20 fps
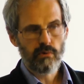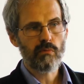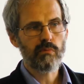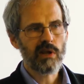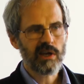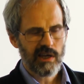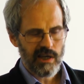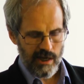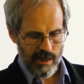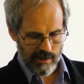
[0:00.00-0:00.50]

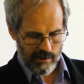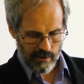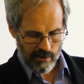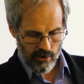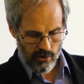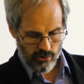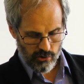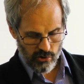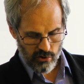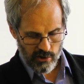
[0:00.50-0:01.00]
Public health
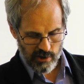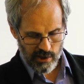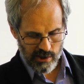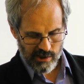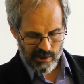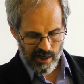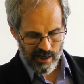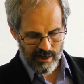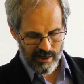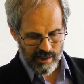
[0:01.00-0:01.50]

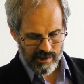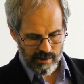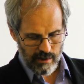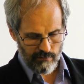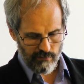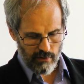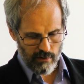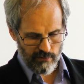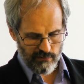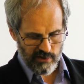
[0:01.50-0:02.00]
authorities are
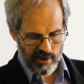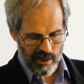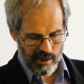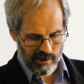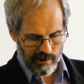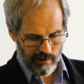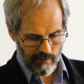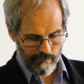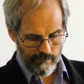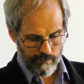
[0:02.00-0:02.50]
less involved
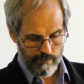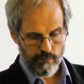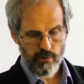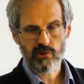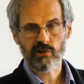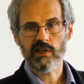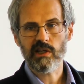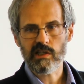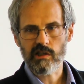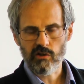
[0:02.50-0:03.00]
yet,
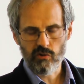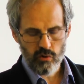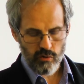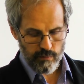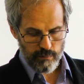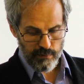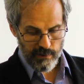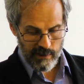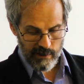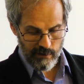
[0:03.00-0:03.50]
but this
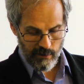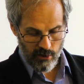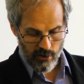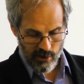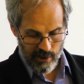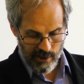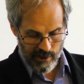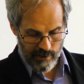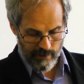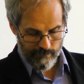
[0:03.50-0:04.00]
could be
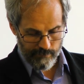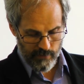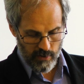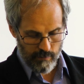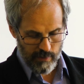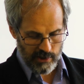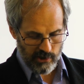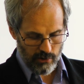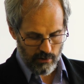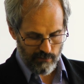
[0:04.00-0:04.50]
only
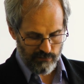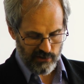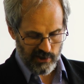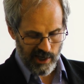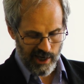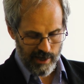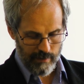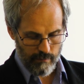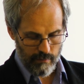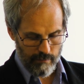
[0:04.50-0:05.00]
a matter
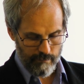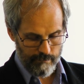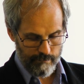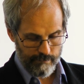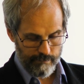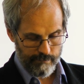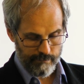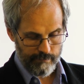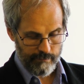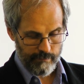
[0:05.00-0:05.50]
of time.